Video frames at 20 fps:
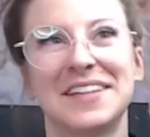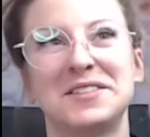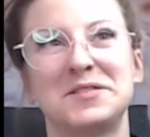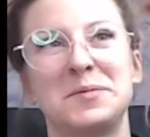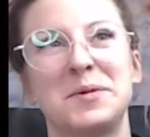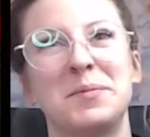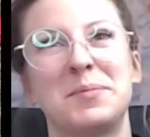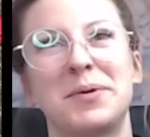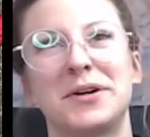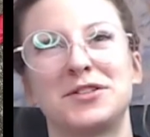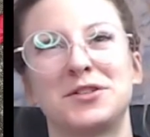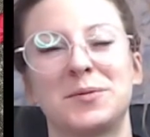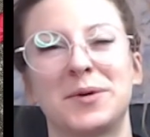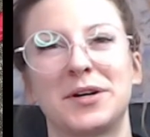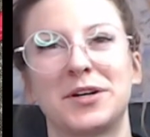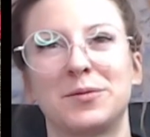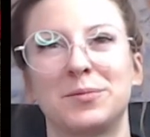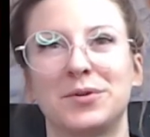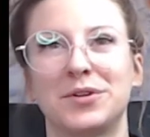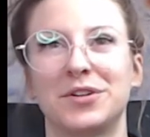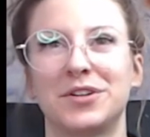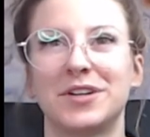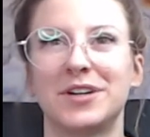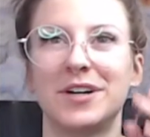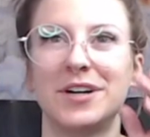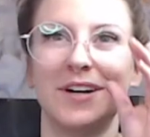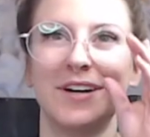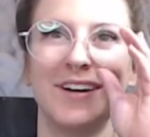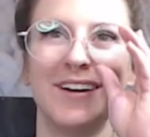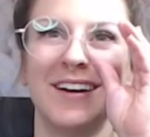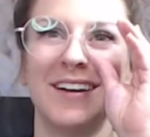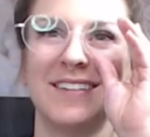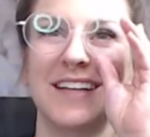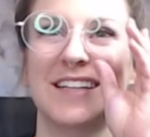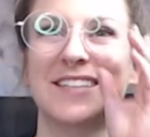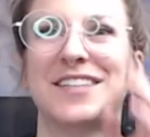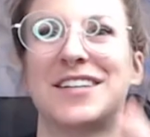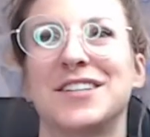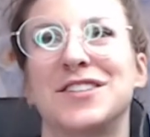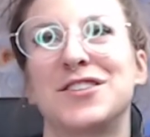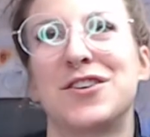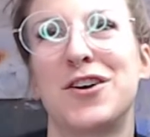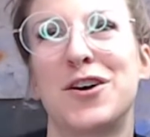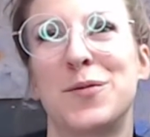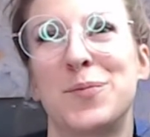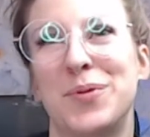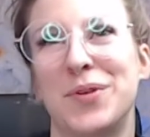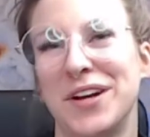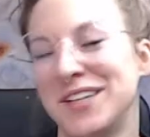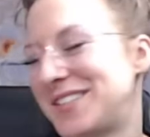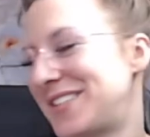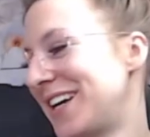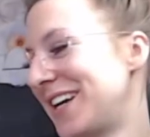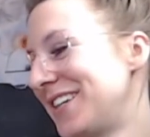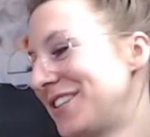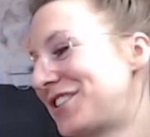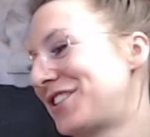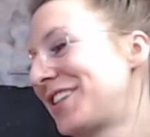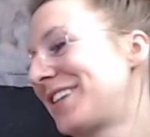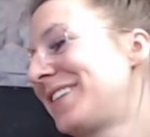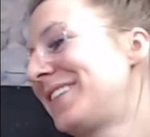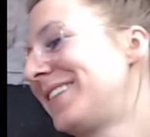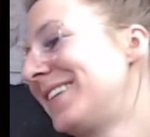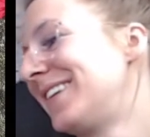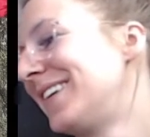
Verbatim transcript: me punching my computer. That's because you're on a PlayStation.